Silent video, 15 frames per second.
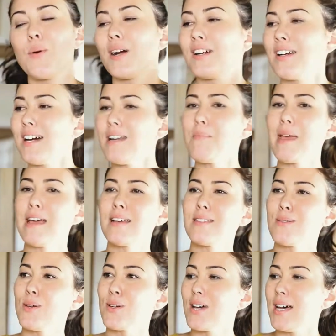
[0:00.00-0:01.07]
who are going to make us
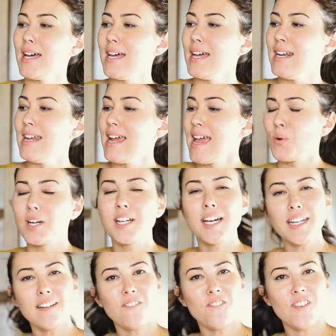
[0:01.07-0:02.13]
look good, and who are
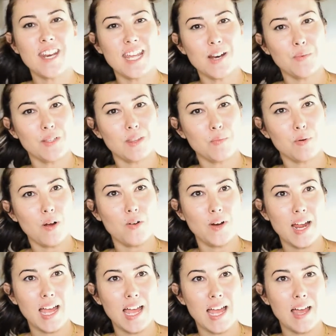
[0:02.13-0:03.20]
going to fit in with the
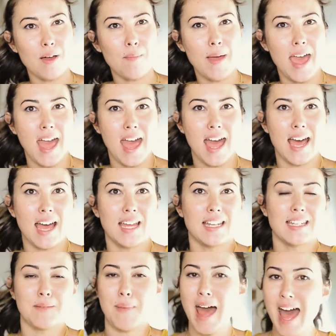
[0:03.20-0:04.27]
program
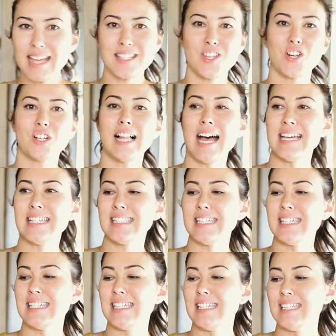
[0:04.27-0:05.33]
and pass their
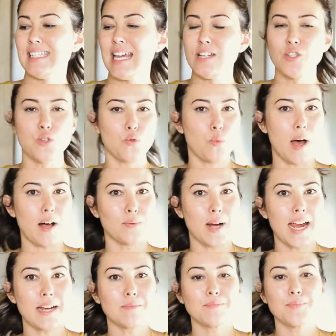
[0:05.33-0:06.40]
classes and do well,
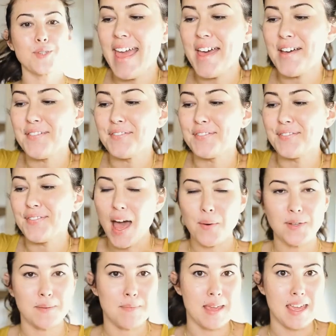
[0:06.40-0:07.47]
right? If that
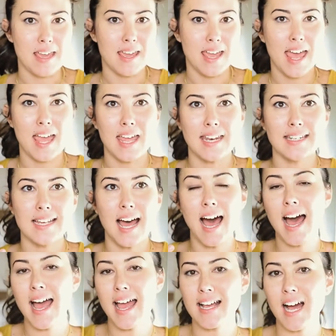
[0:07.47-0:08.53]
was me and
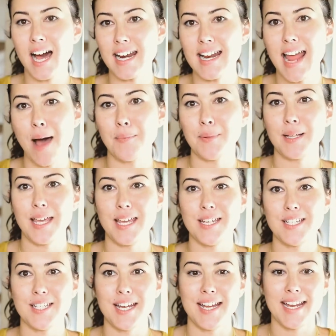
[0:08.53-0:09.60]
I got an
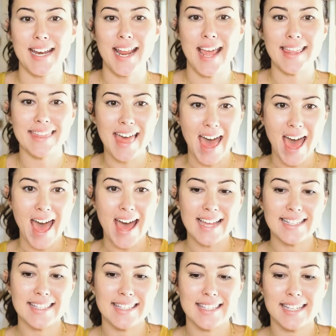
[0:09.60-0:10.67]
application
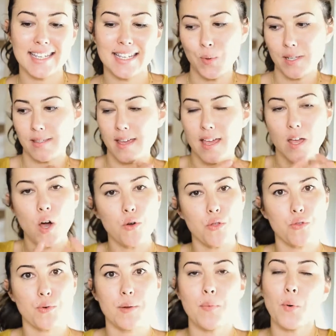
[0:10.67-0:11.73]
that was like, oh,
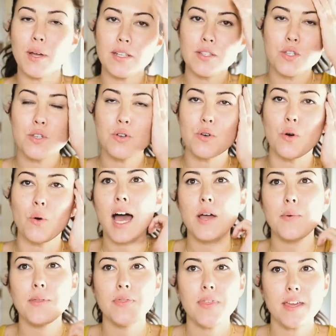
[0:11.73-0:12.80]
3.2, I
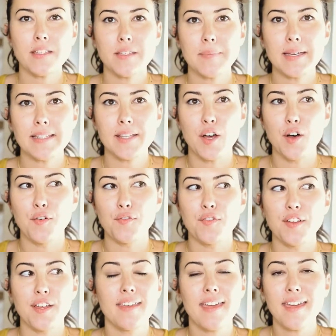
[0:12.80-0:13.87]
would think to myself,
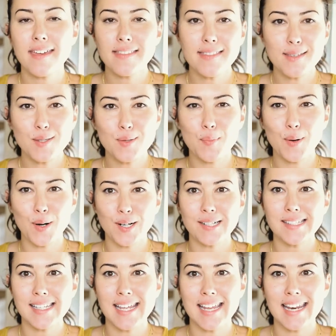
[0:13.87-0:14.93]
can this
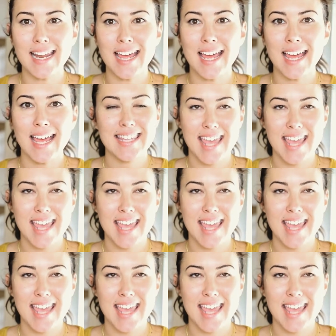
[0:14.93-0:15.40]
person